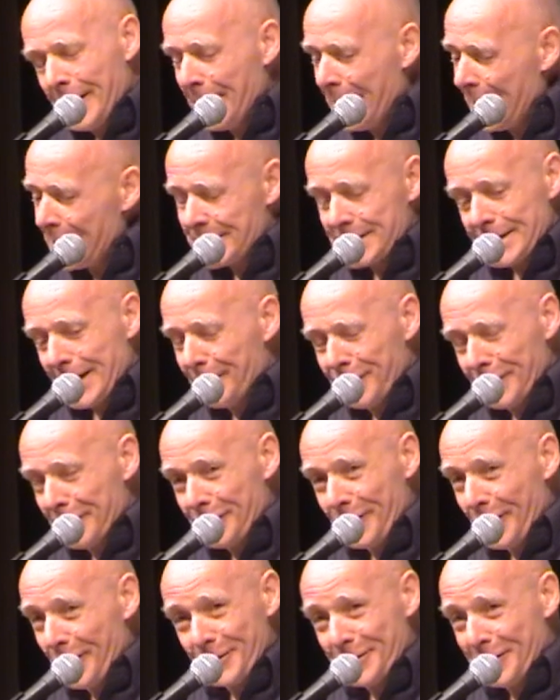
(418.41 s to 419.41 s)
Had Savill
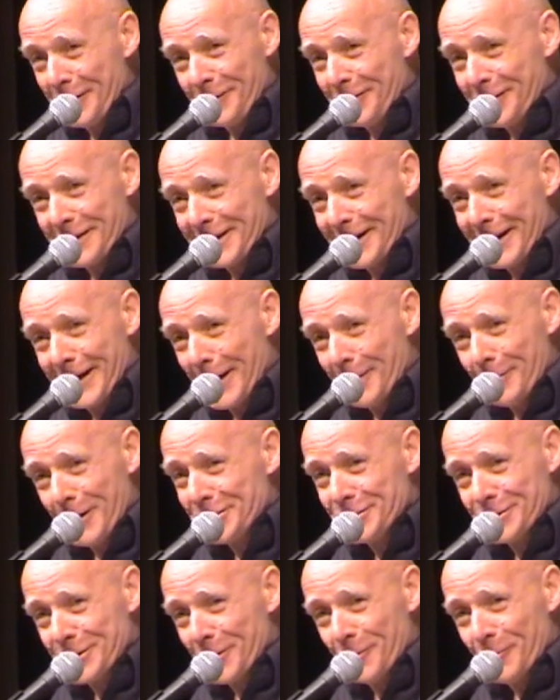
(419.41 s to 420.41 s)
found differently, I'm
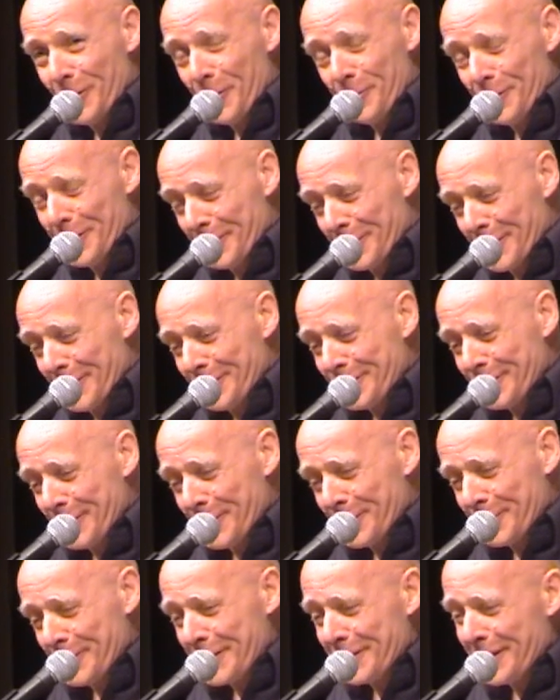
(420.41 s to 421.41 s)
not sure what we would have
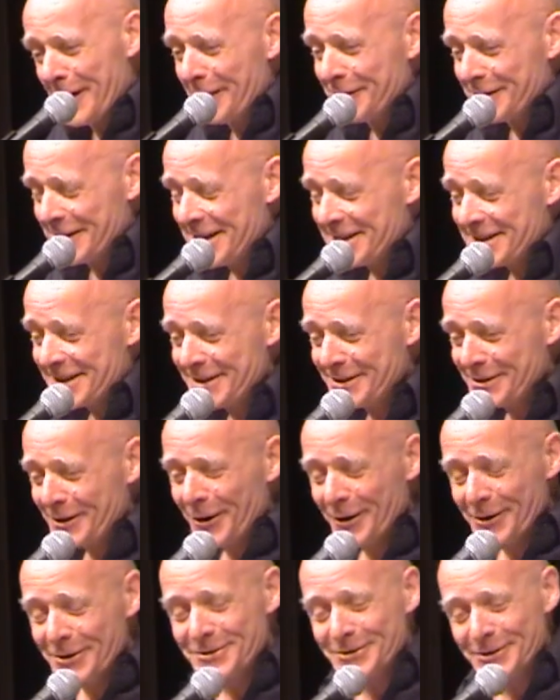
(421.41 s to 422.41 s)
done. We'd have to sit
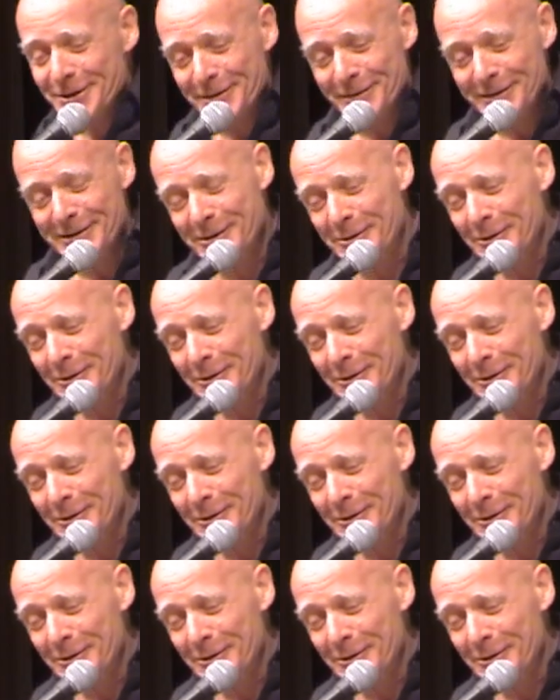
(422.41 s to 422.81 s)
down and